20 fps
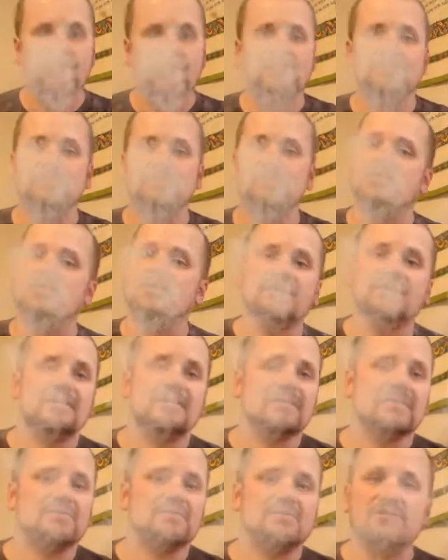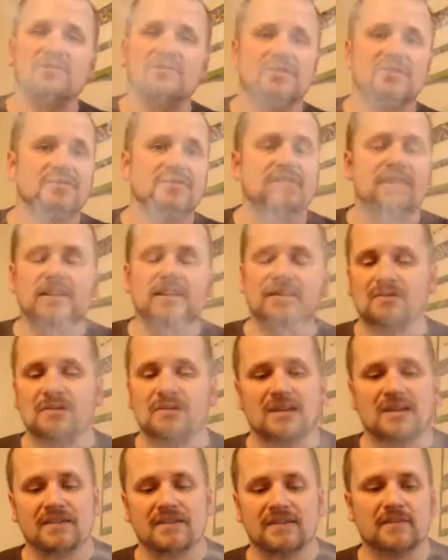and smoking doesn't really affect
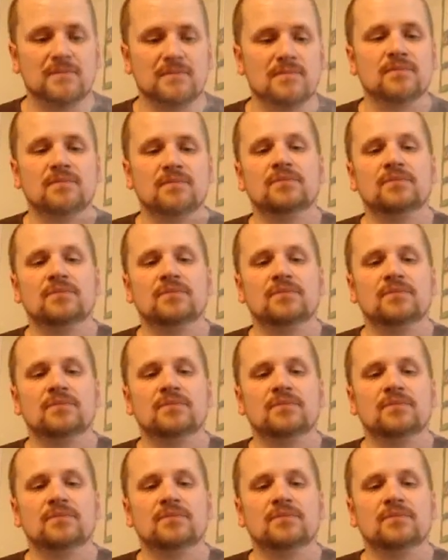my